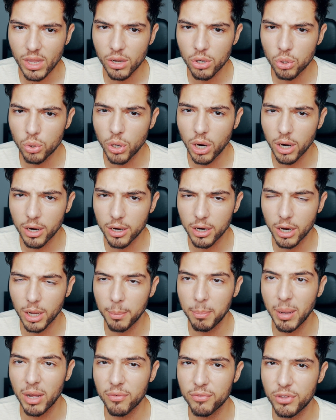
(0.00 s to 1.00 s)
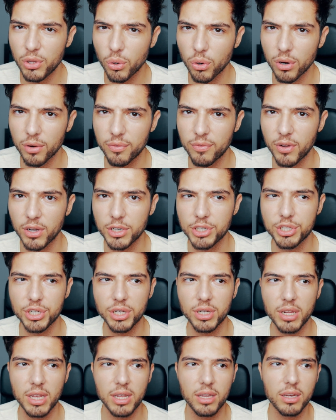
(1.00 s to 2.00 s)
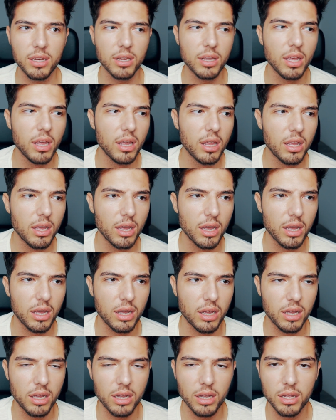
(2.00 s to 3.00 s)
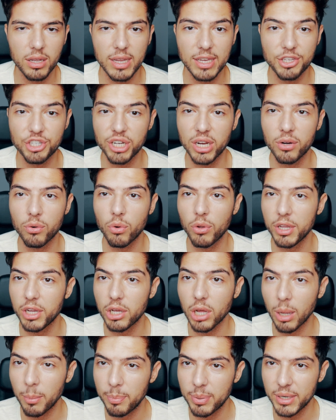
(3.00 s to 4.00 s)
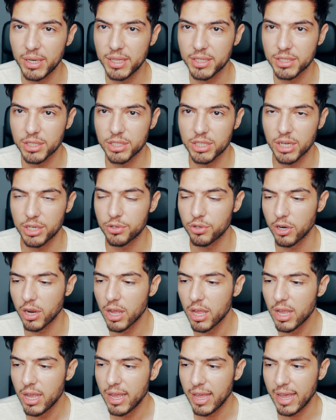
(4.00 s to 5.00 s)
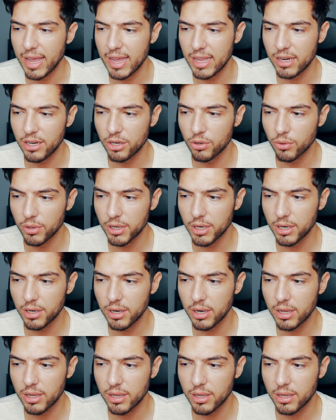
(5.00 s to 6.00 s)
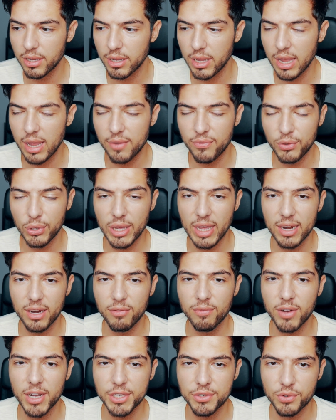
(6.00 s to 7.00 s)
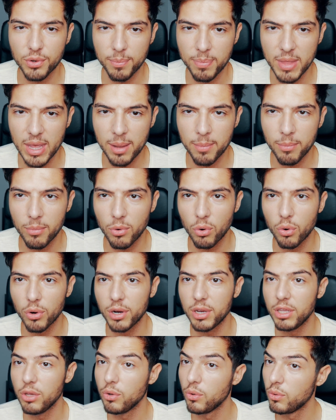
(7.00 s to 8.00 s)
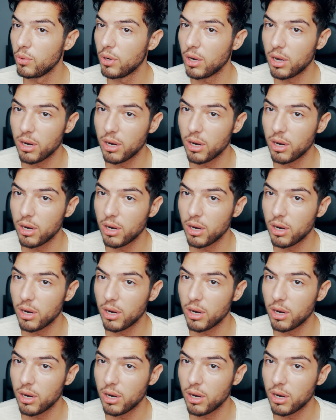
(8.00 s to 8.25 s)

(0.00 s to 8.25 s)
who are above your function in general in companies, etc. And in order, if you get invites from them, or you